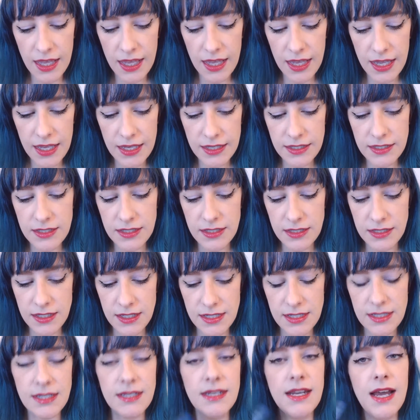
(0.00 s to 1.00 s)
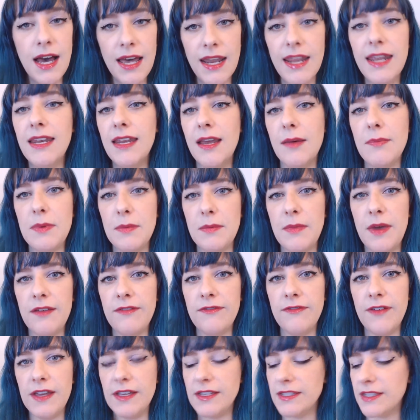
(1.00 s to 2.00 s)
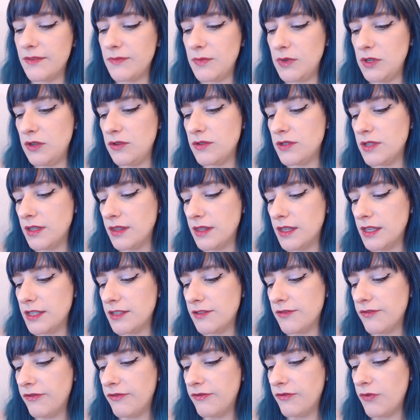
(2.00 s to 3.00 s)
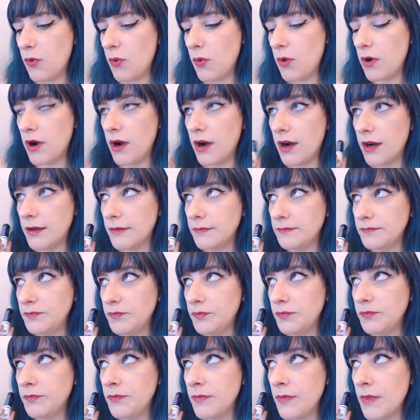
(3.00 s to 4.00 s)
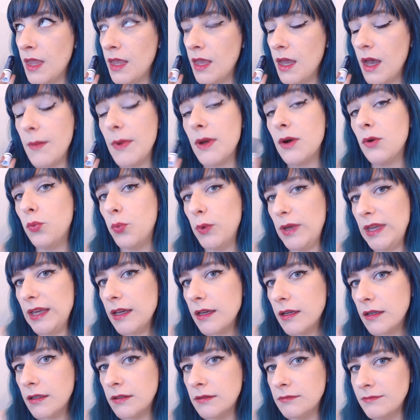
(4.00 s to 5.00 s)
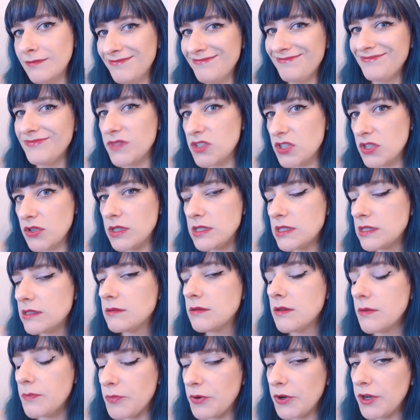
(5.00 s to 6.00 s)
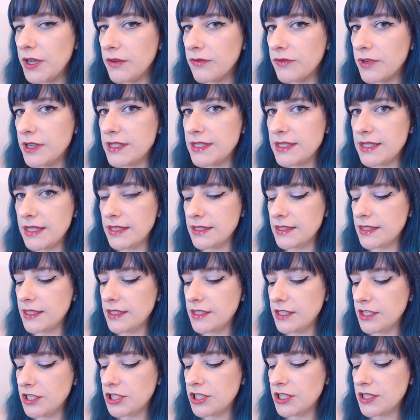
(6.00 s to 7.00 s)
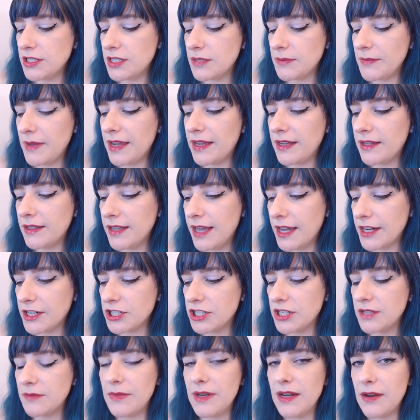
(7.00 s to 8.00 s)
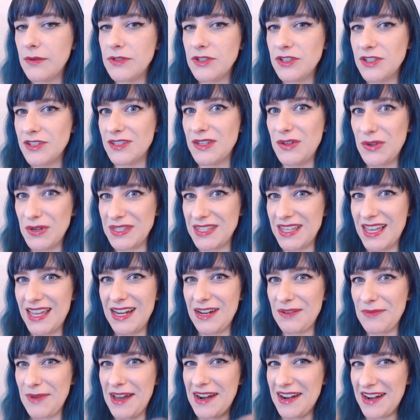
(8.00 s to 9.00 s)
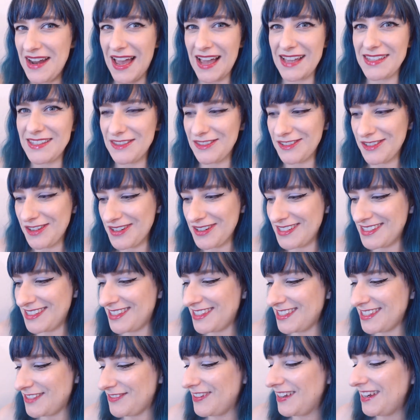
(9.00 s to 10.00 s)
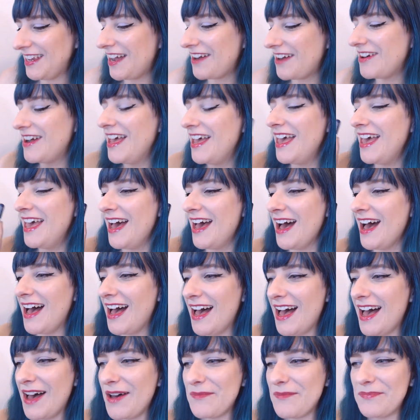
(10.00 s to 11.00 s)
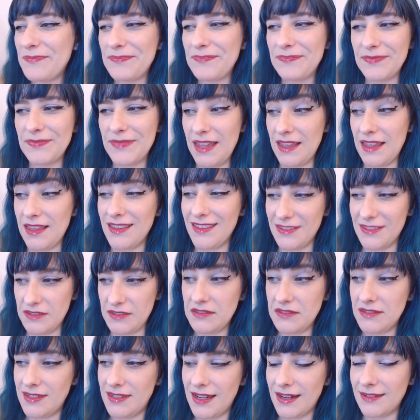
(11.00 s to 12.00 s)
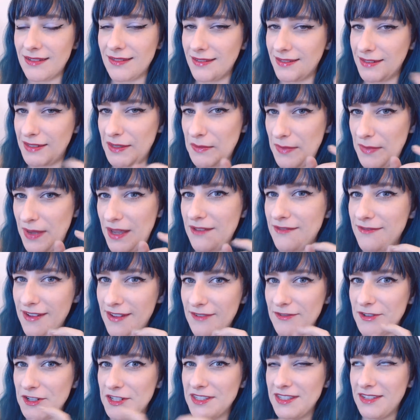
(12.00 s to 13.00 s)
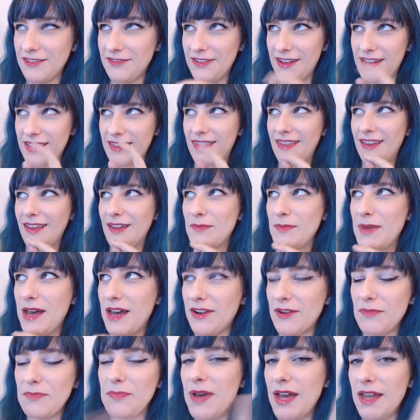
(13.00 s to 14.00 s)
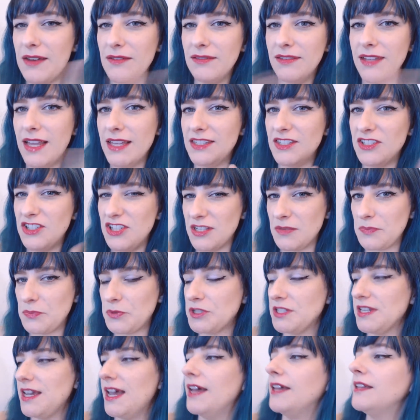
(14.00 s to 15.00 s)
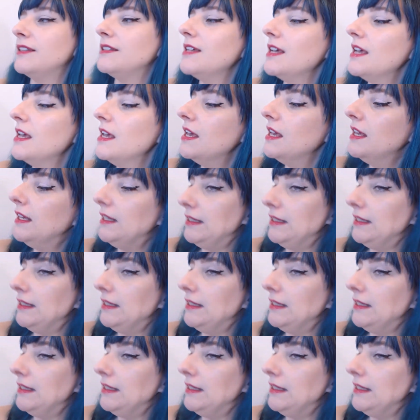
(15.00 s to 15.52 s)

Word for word: It does not end up in my face. I've been using this for about a week. So it's a pretty recent addition to my collection, but I was just so excited about it, I had to throw it into this video. Um, it's technically May favorites if I think about it, but let's just pretend